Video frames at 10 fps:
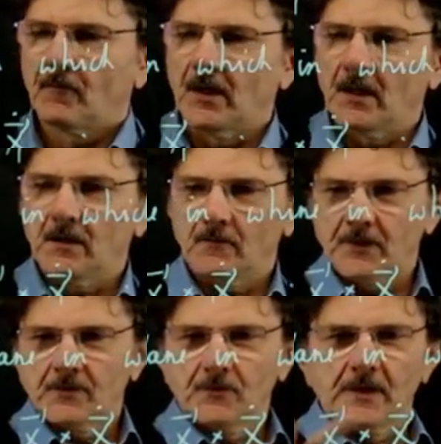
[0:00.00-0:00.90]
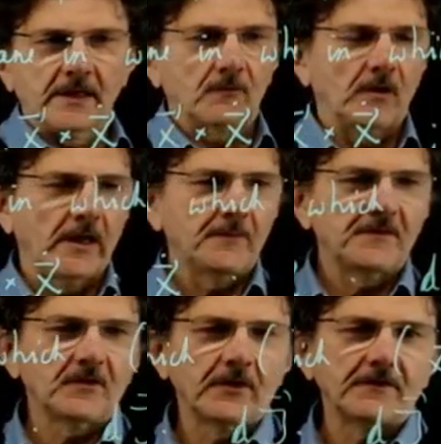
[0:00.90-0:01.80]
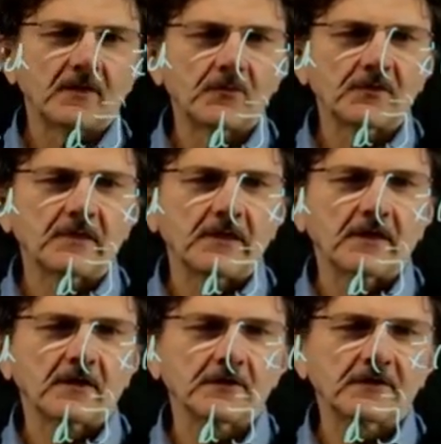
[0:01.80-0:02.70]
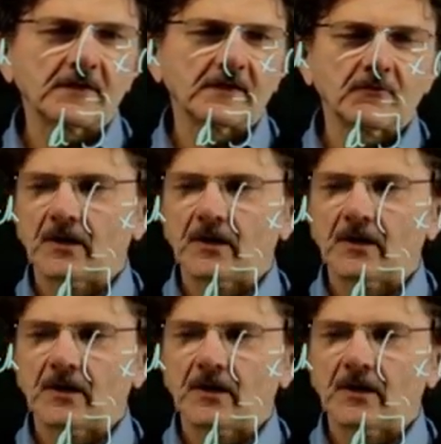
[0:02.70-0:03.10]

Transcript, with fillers: Well, what do we get? Well, m0 is obviously a constant.